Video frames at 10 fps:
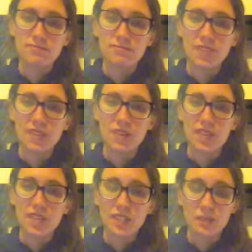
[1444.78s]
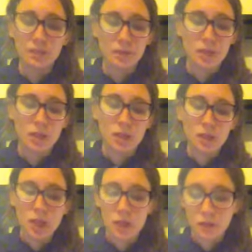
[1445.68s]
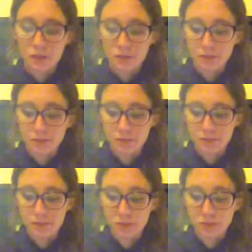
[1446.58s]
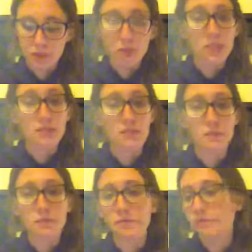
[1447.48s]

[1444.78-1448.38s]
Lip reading: But I don't like it. Anyways, so it's pretty simple.